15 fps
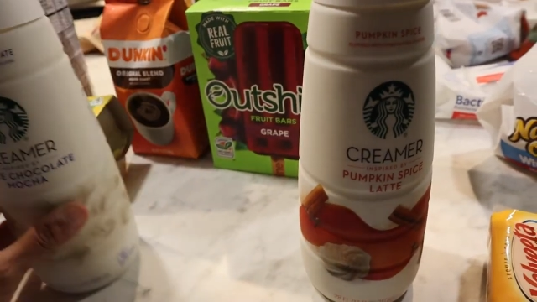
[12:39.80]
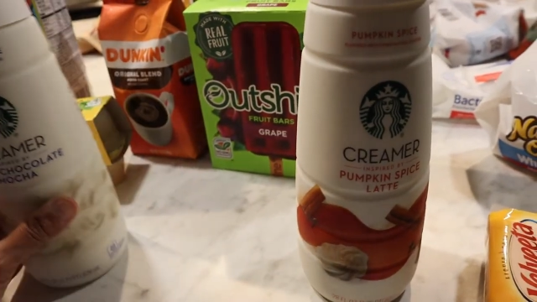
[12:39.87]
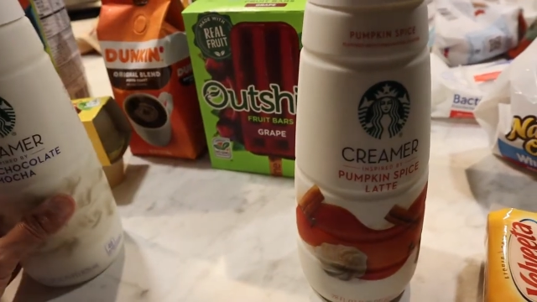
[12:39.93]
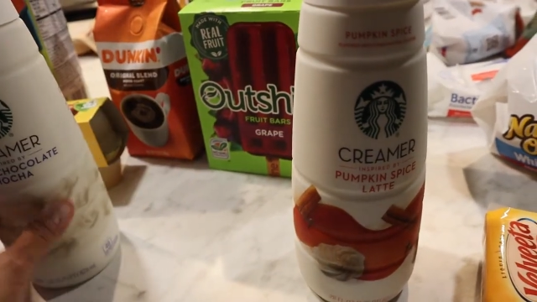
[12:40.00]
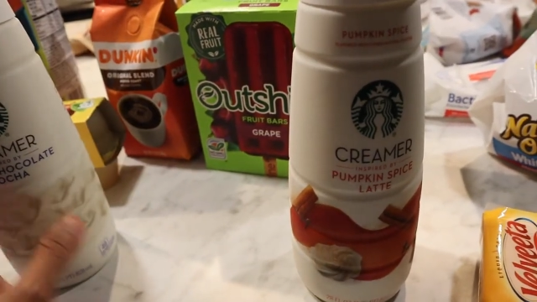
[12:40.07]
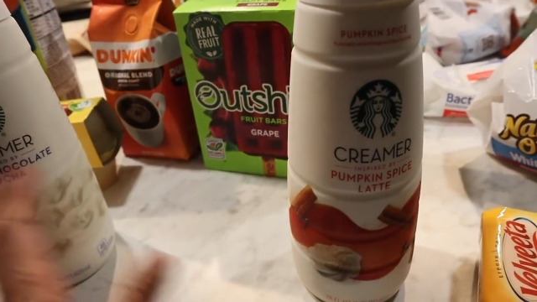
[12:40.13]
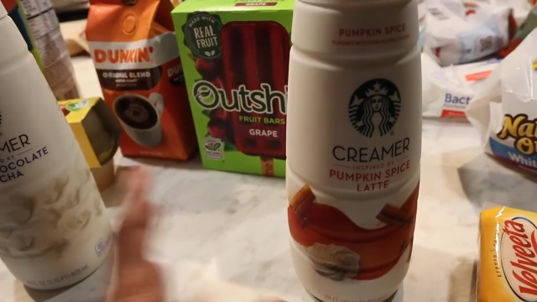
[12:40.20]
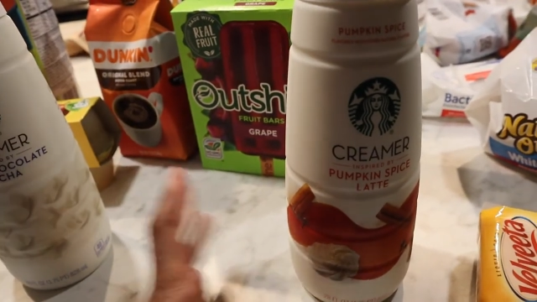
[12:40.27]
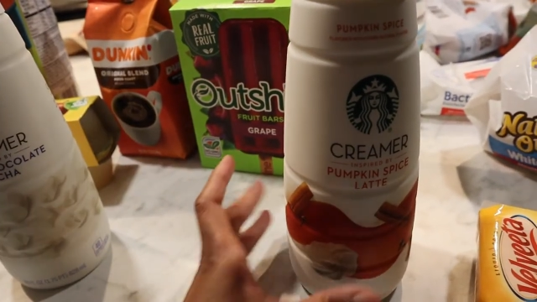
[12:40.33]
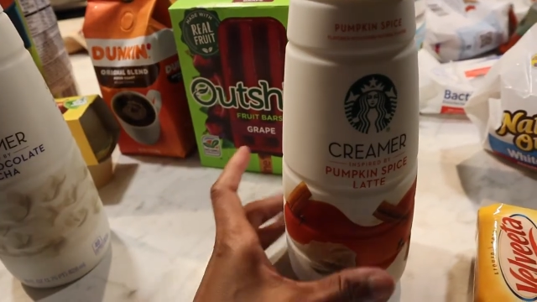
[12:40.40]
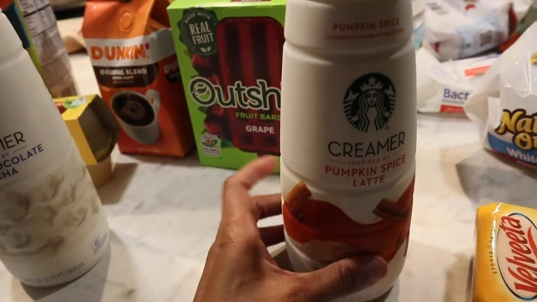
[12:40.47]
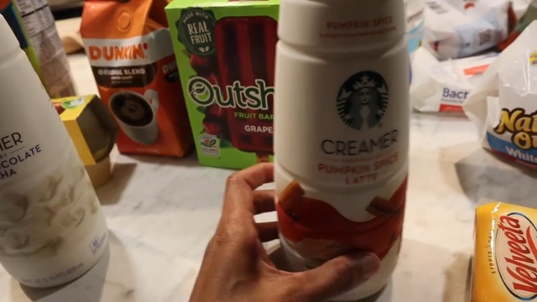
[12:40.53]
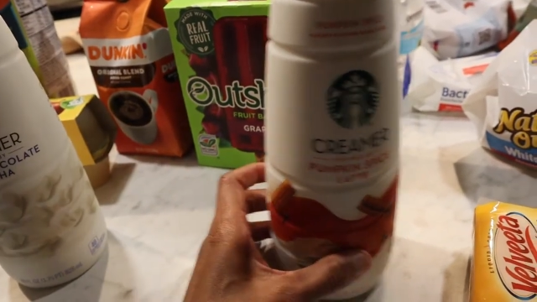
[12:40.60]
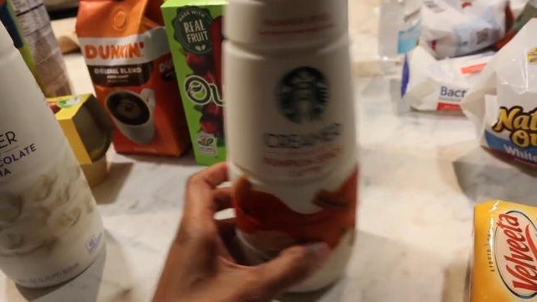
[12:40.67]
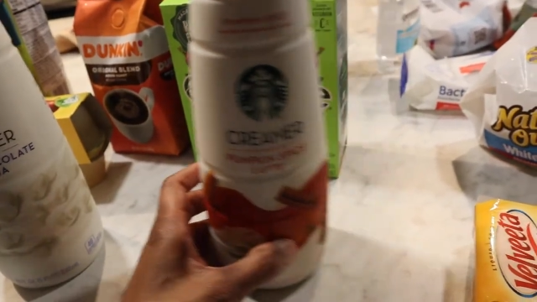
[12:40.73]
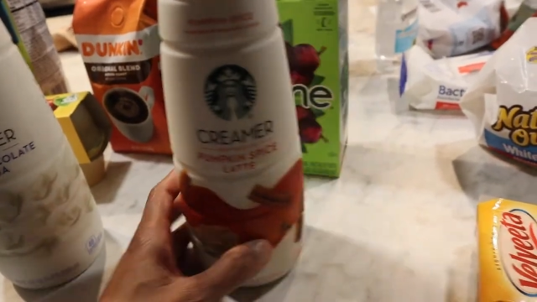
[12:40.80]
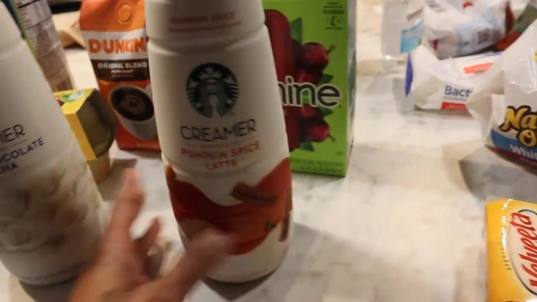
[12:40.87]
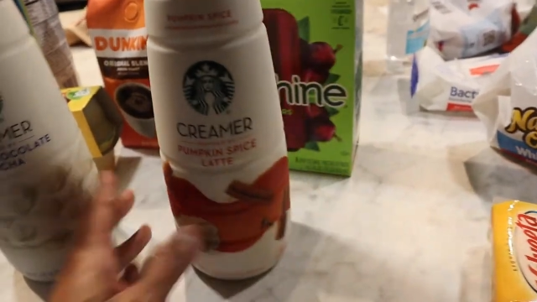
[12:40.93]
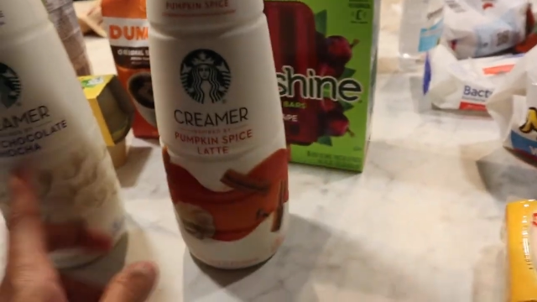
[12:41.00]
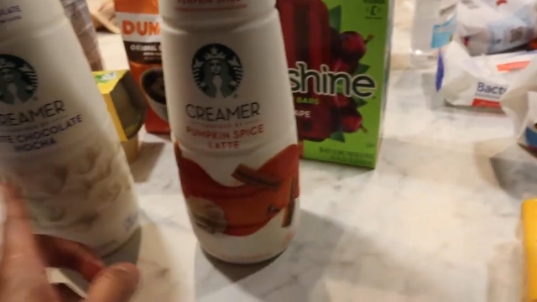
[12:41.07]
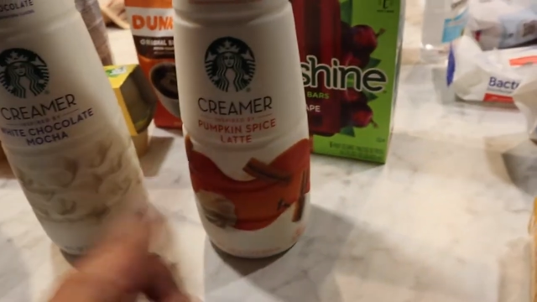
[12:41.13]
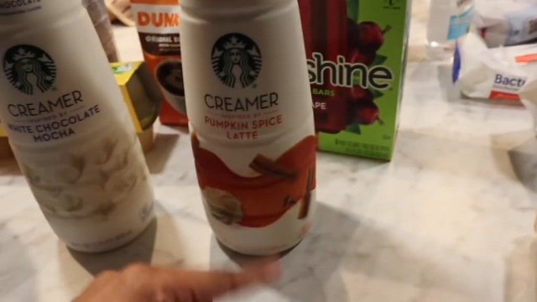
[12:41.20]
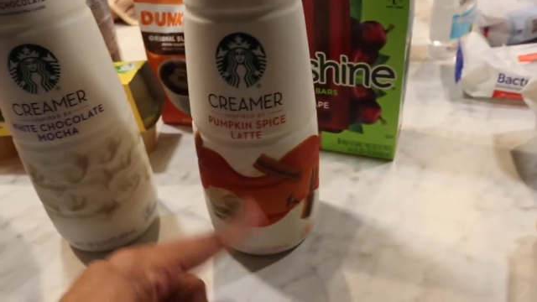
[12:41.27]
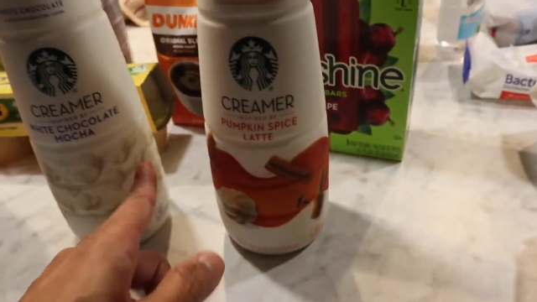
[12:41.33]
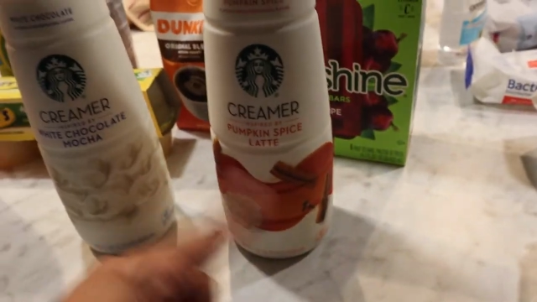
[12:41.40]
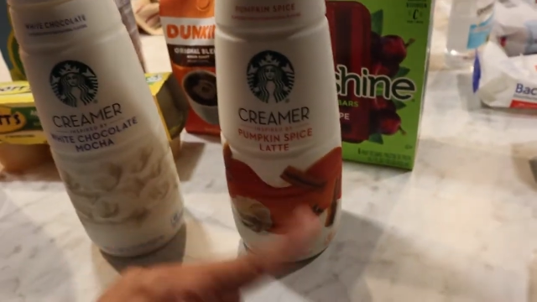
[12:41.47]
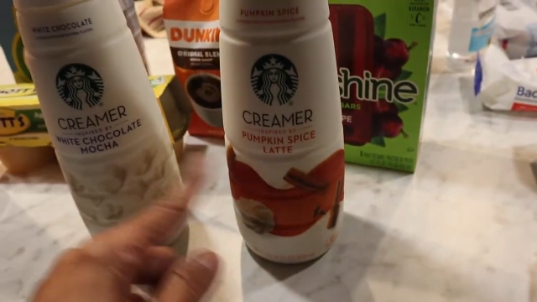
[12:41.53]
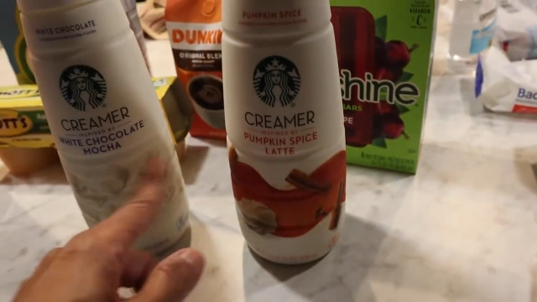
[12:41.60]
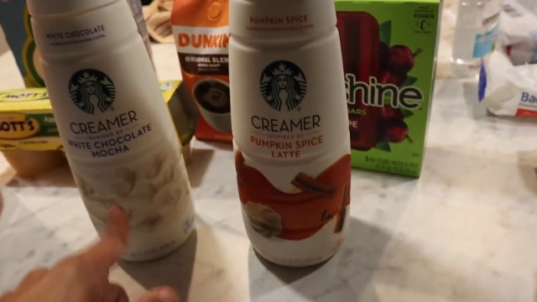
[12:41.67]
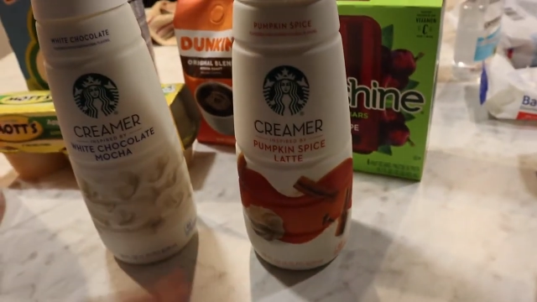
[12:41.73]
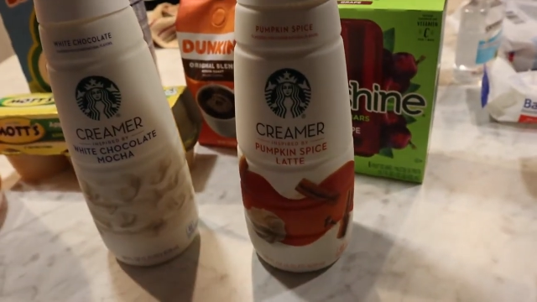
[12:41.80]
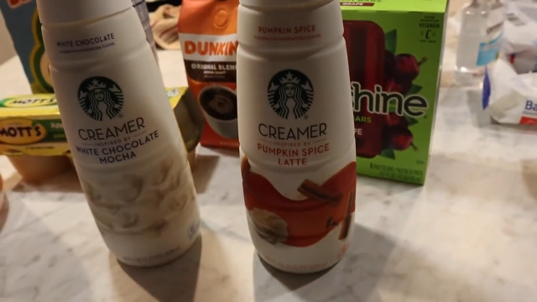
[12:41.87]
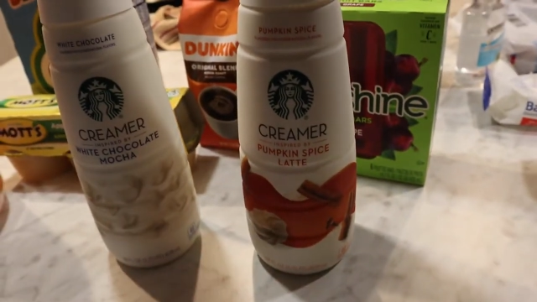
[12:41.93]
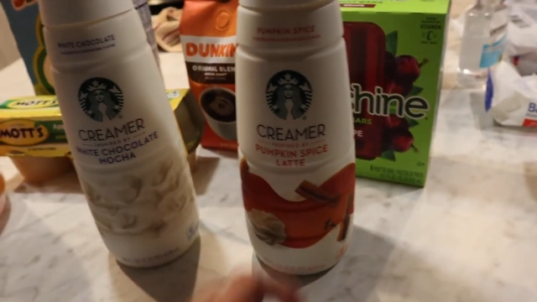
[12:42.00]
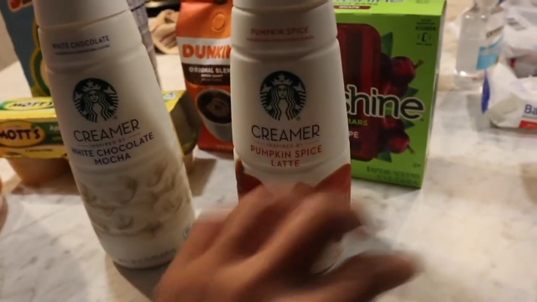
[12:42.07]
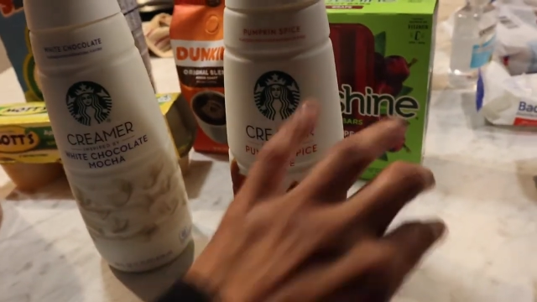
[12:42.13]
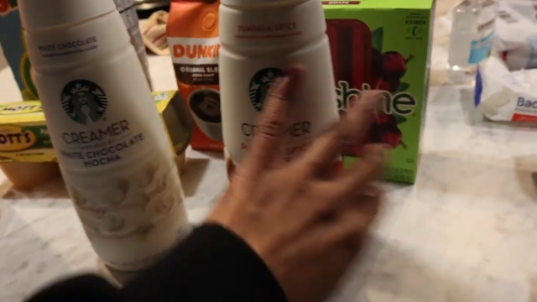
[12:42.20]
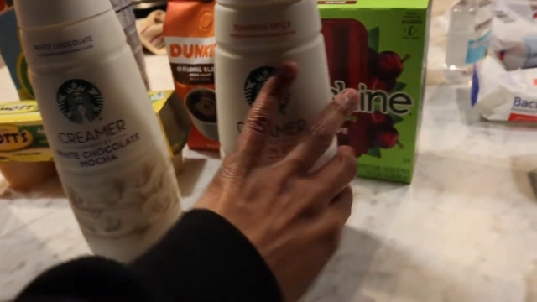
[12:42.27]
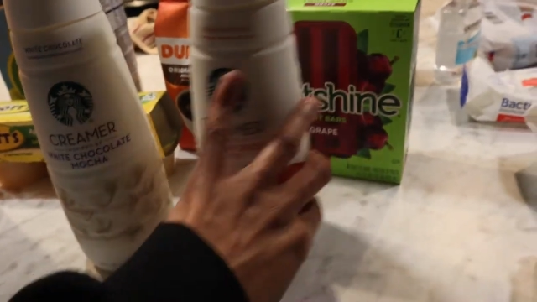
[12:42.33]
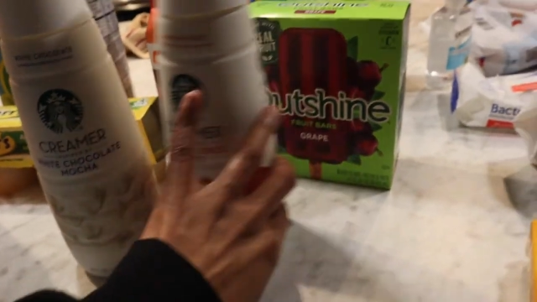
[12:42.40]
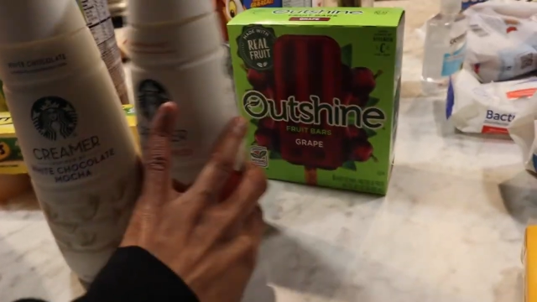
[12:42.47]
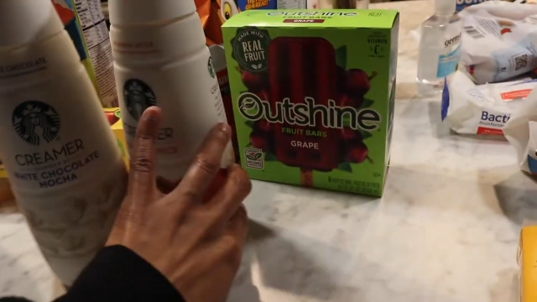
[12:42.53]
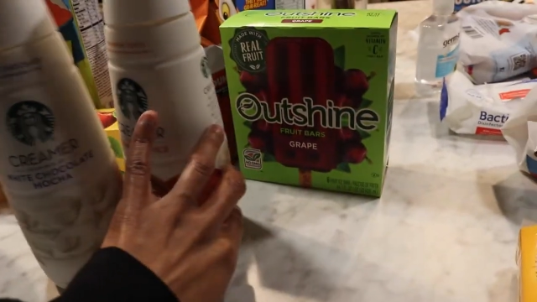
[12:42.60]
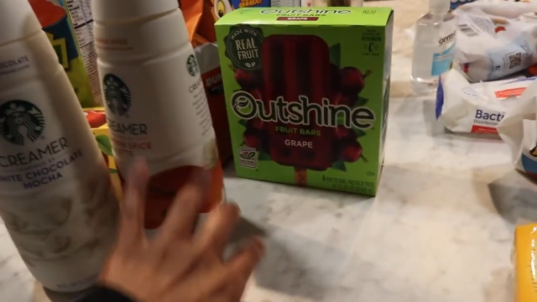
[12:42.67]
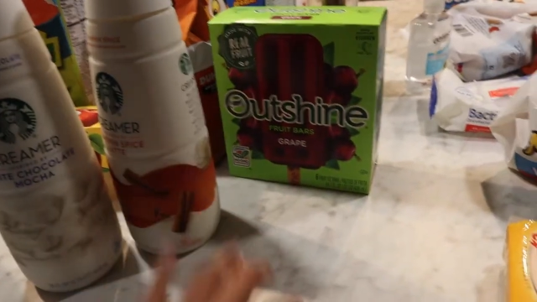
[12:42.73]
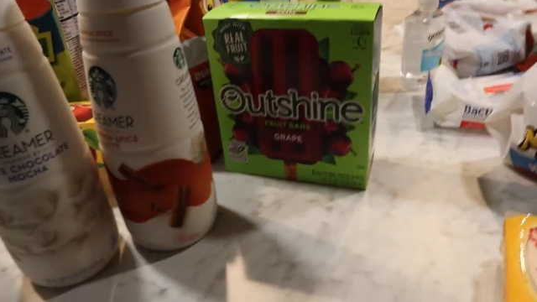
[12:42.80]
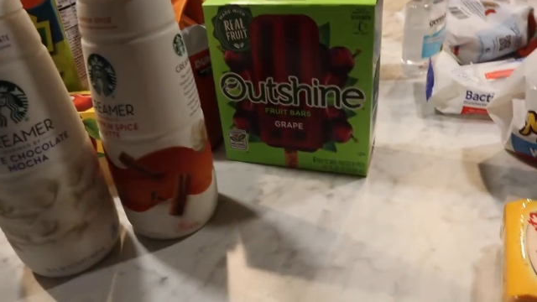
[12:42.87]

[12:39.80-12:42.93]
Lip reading: [unreadable: no face in view]